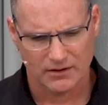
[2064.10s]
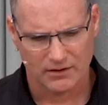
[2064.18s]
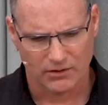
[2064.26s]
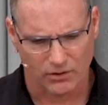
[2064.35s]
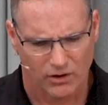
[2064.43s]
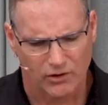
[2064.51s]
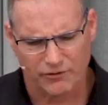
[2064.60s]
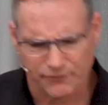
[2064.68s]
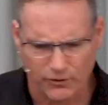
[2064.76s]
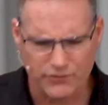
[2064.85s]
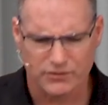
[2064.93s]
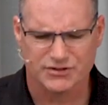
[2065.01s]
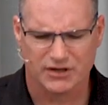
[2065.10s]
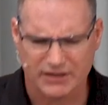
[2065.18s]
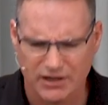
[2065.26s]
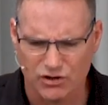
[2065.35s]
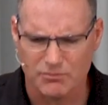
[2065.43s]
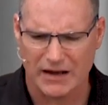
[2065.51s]
Or, or further
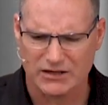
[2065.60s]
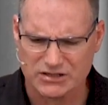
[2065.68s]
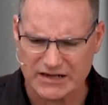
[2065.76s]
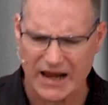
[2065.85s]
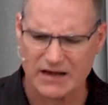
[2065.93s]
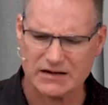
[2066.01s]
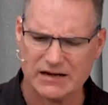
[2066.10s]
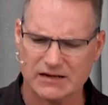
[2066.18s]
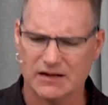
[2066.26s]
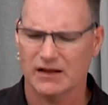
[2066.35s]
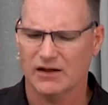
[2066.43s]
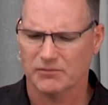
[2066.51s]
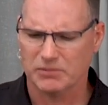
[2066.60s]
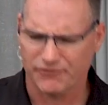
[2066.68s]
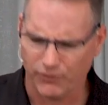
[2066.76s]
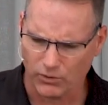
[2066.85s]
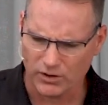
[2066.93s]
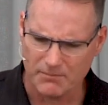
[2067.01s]
secure my standing
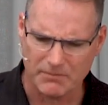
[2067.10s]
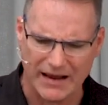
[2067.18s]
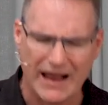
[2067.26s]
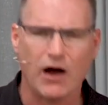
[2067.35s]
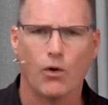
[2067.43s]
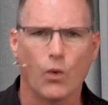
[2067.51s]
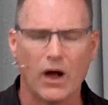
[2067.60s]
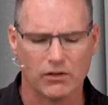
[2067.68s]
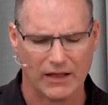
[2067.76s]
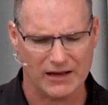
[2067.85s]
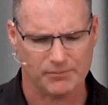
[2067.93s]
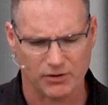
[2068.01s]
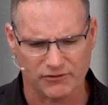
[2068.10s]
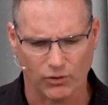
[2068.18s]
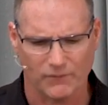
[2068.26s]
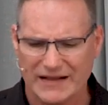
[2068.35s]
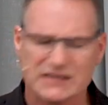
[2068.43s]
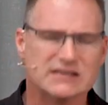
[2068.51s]
before him by how well I
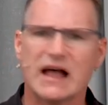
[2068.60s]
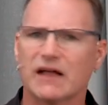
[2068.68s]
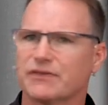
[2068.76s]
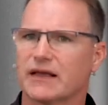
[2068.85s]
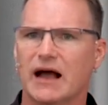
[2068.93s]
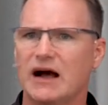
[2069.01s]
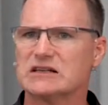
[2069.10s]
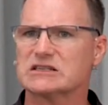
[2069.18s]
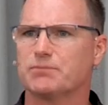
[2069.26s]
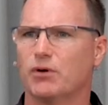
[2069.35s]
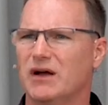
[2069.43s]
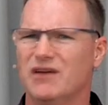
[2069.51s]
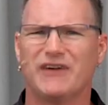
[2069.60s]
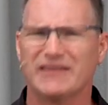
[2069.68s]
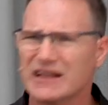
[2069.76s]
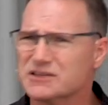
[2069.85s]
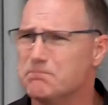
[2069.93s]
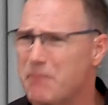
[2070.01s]
perform. That's not the gospel. In fact,
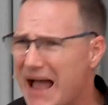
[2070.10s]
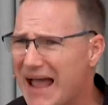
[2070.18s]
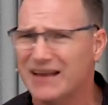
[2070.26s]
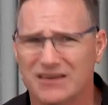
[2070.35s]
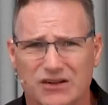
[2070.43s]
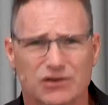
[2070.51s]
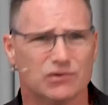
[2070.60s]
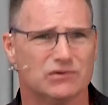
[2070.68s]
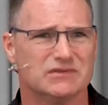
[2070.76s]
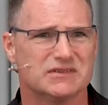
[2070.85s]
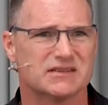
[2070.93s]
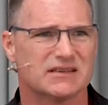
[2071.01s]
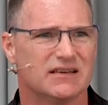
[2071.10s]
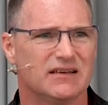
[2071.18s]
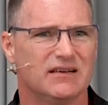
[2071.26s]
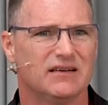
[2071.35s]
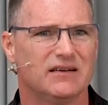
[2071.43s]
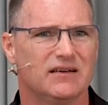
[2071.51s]
that's bad news.
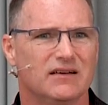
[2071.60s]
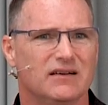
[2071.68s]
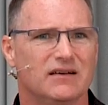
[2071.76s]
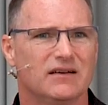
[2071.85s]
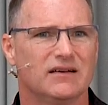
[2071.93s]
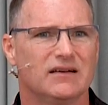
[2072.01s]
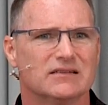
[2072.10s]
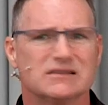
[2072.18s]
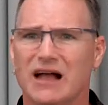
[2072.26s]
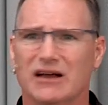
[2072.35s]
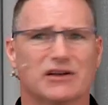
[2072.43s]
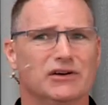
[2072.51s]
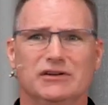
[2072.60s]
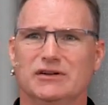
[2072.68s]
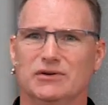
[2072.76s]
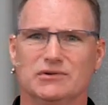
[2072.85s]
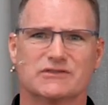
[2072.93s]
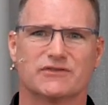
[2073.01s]
It's not good
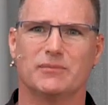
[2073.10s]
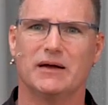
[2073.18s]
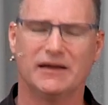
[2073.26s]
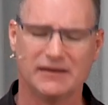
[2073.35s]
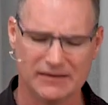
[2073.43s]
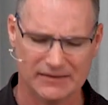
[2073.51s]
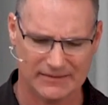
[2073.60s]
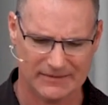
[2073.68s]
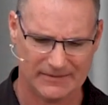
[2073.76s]
news for men.